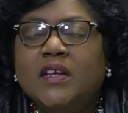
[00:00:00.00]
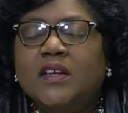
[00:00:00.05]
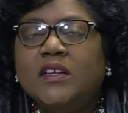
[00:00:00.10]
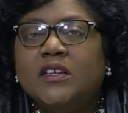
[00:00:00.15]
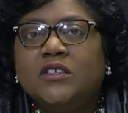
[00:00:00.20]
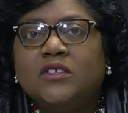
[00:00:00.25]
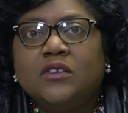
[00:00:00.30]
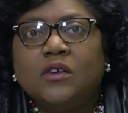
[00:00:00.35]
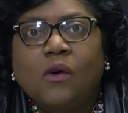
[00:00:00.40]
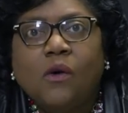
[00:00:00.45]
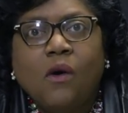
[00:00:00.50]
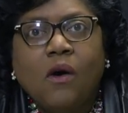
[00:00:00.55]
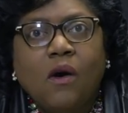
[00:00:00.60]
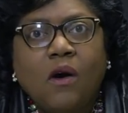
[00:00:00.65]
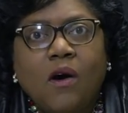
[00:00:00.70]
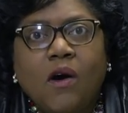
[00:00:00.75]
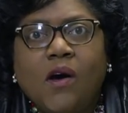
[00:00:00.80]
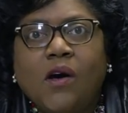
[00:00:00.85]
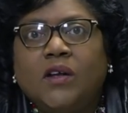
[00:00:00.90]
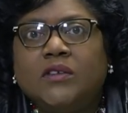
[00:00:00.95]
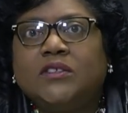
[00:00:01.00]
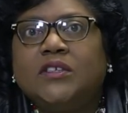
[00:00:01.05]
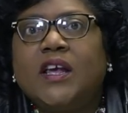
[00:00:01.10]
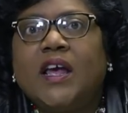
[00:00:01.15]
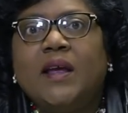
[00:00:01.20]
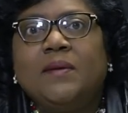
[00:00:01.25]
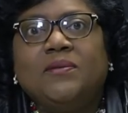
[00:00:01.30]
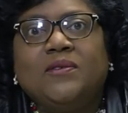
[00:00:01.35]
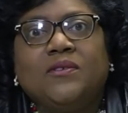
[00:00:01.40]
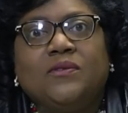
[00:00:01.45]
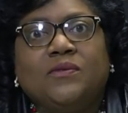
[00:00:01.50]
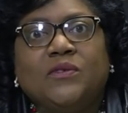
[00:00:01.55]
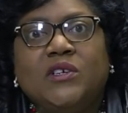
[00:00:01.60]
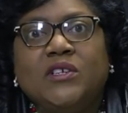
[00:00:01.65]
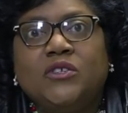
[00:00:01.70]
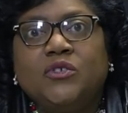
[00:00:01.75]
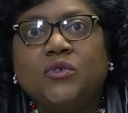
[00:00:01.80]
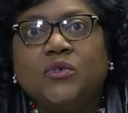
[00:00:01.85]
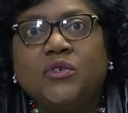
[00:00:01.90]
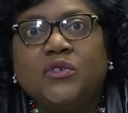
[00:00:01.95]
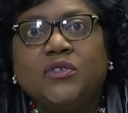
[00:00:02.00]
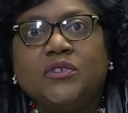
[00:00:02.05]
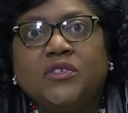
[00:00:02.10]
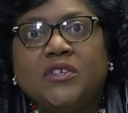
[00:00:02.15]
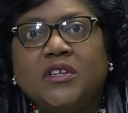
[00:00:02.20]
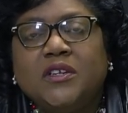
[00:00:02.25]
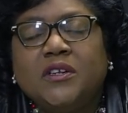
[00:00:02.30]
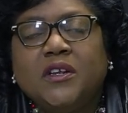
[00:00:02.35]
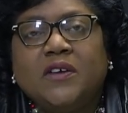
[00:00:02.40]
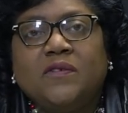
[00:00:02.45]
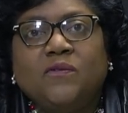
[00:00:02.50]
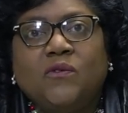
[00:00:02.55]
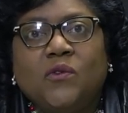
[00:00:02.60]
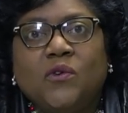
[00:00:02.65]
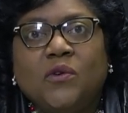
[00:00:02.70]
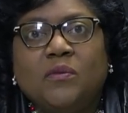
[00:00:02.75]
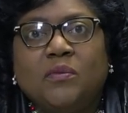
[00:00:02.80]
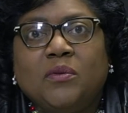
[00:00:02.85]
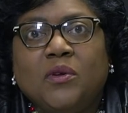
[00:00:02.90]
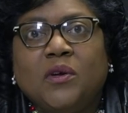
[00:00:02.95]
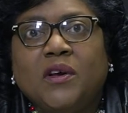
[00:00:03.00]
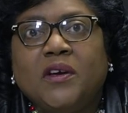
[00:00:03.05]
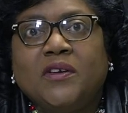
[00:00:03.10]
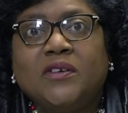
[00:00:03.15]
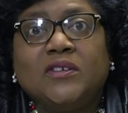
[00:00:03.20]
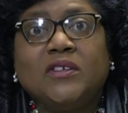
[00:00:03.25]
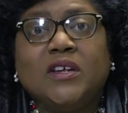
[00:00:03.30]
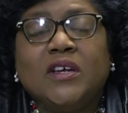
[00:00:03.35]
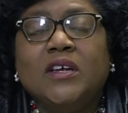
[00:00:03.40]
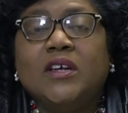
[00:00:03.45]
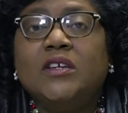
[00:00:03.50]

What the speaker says: It's all types of resources in there for employers.